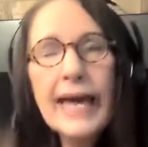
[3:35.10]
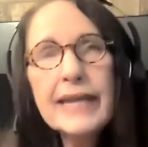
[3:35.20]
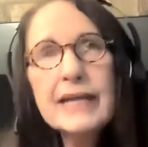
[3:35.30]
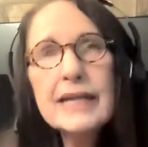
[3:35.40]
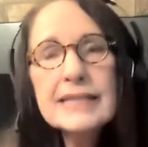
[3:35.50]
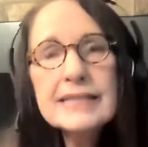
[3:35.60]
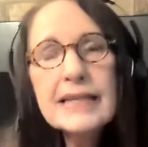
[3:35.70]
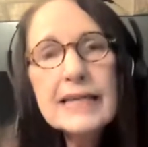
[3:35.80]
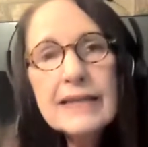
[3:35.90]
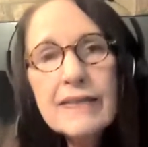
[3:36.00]
And it is
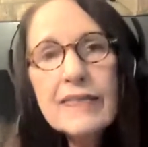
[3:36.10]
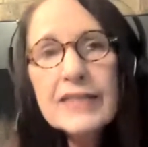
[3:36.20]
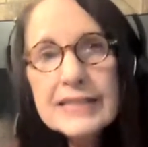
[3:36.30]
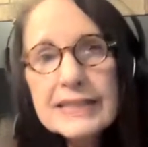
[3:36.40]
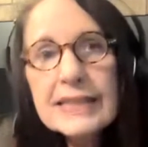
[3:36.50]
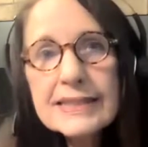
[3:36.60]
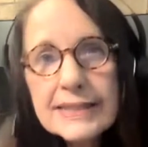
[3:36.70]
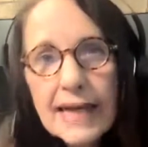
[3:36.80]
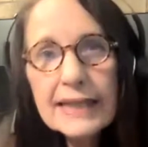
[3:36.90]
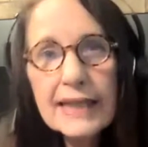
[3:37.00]
in this
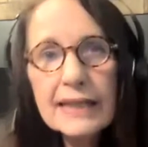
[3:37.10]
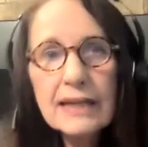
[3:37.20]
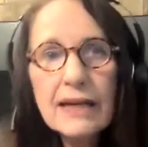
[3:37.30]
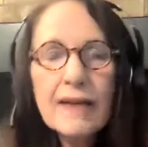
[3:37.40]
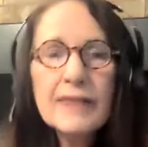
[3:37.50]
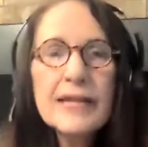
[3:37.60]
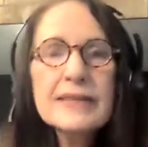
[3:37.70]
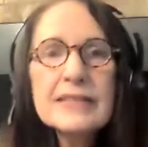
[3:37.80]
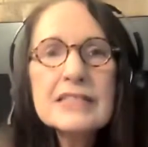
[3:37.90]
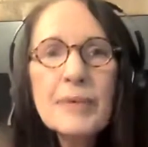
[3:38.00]
setting
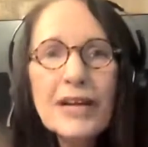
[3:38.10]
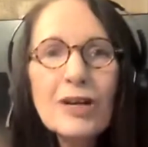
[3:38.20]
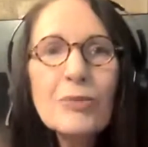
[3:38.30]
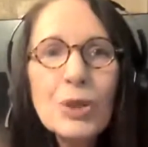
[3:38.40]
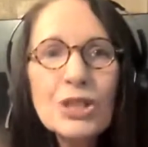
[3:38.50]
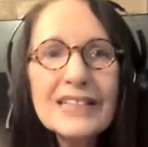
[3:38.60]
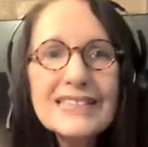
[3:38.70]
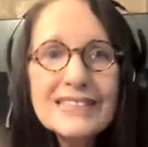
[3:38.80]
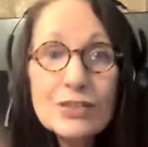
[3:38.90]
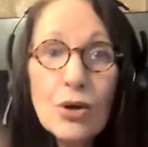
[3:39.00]
that this parable
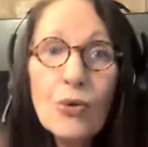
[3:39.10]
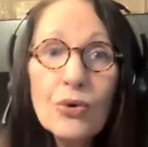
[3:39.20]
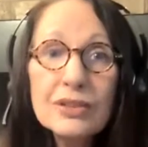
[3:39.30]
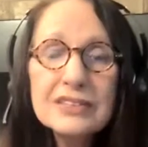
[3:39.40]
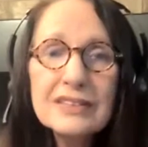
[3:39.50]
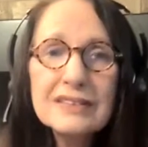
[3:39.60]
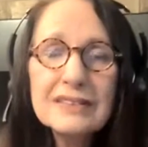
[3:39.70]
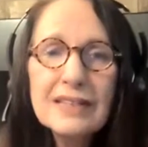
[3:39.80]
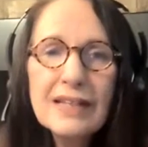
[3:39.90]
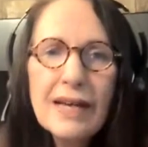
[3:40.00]
is told.
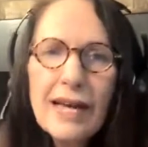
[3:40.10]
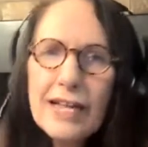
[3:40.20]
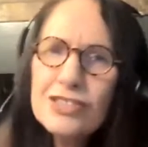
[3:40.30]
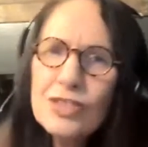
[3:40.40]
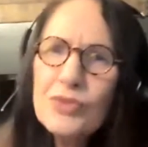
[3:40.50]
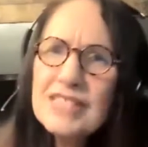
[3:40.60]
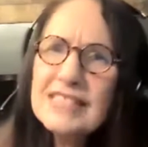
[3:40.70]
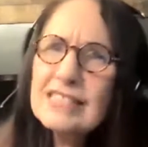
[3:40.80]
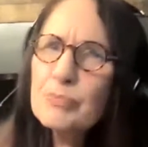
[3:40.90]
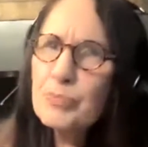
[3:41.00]
And so
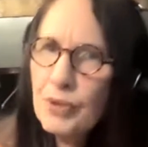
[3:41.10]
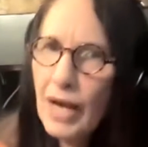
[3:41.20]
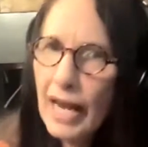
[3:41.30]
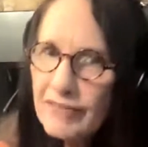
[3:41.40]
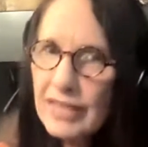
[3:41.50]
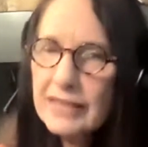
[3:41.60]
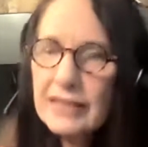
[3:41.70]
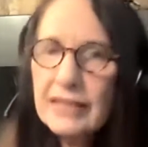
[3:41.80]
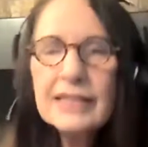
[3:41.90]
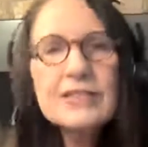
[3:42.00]
this is private
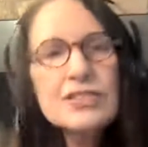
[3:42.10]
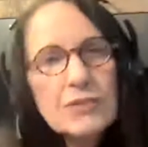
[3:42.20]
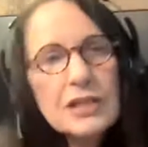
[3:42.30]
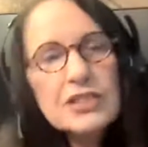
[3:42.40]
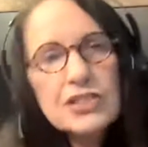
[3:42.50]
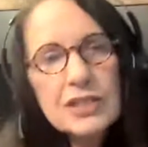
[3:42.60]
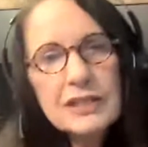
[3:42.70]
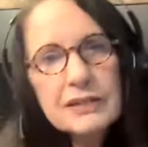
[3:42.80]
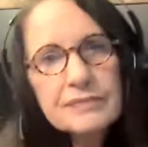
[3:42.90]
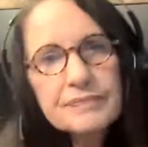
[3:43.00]

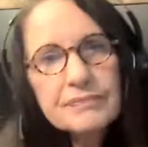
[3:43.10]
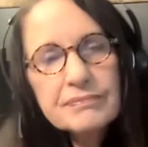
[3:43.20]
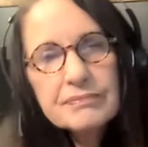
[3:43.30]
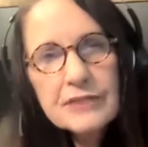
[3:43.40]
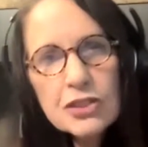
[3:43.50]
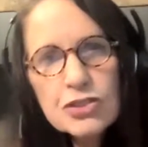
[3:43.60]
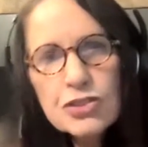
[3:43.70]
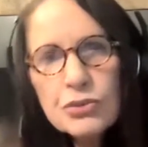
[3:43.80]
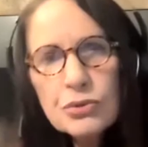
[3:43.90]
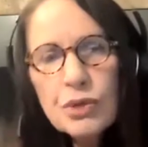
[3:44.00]
instruction
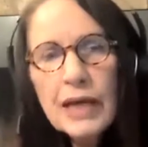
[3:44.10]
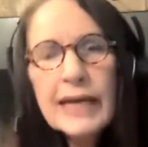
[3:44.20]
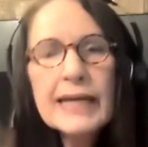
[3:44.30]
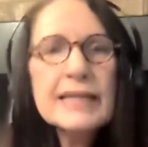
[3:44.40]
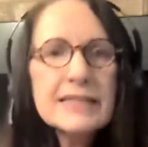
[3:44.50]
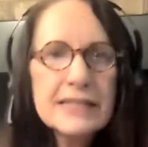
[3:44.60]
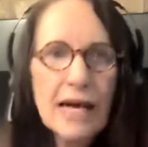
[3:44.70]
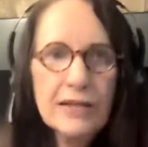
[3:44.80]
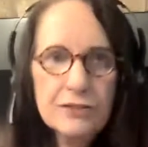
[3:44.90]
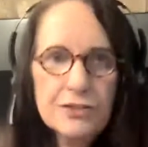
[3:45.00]
to
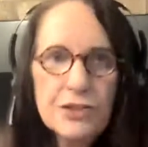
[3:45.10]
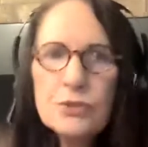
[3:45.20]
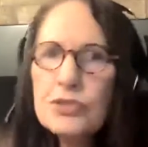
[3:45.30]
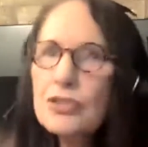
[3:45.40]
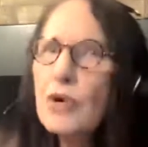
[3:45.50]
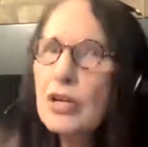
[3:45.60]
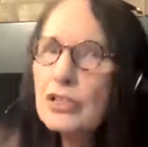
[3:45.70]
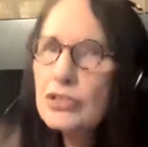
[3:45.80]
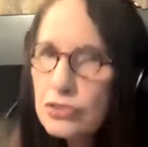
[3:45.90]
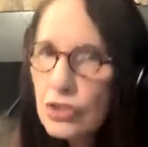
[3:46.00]
insiders, those who are
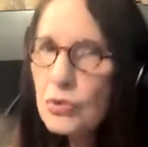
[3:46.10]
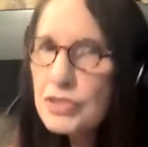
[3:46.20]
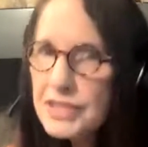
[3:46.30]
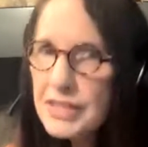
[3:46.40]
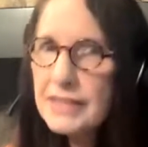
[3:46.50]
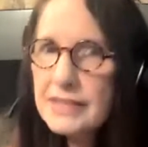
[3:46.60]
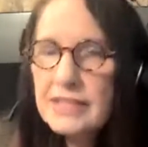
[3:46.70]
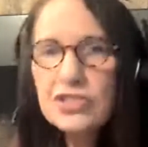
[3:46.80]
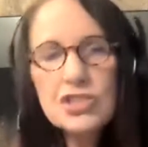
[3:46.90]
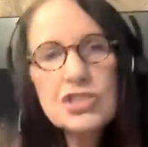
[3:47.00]

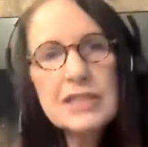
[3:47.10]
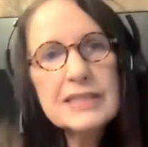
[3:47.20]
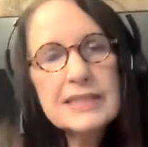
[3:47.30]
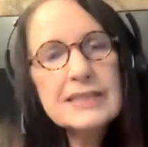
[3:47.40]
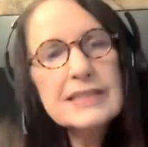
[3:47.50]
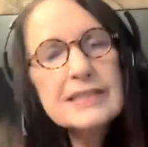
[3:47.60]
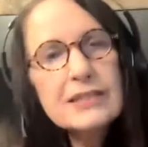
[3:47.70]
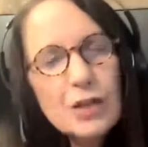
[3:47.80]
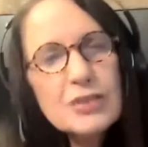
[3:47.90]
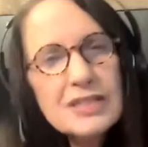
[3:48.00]
closest to Jesus, his
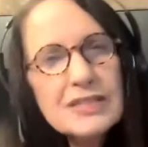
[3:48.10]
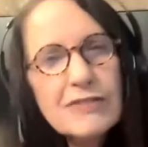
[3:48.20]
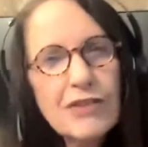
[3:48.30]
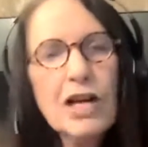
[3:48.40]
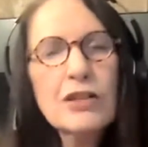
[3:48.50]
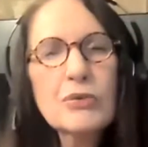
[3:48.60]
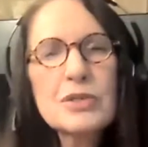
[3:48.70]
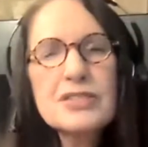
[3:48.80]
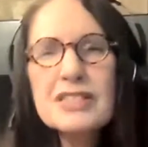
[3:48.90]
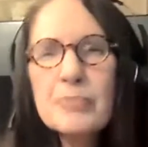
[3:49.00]
closest
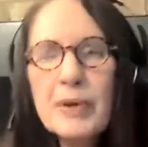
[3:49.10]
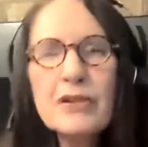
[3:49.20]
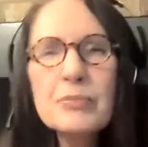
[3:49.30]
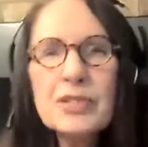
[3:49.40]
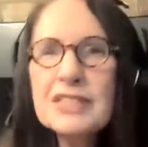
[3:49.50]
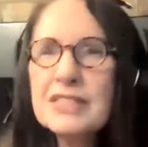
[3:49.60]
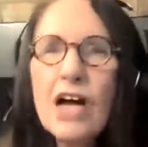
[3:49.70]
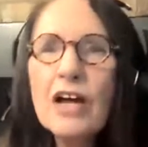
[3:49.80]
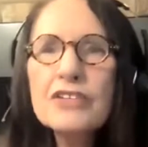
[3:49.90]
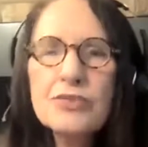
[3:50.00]
followers. This parable is
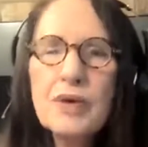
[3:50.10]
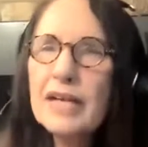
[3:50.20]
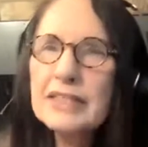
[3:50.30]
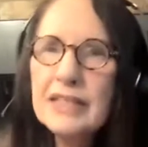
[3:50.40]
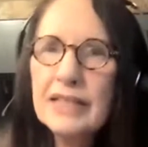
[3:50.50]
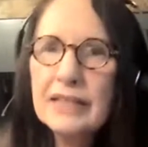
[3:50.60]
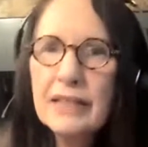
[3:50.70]
not directed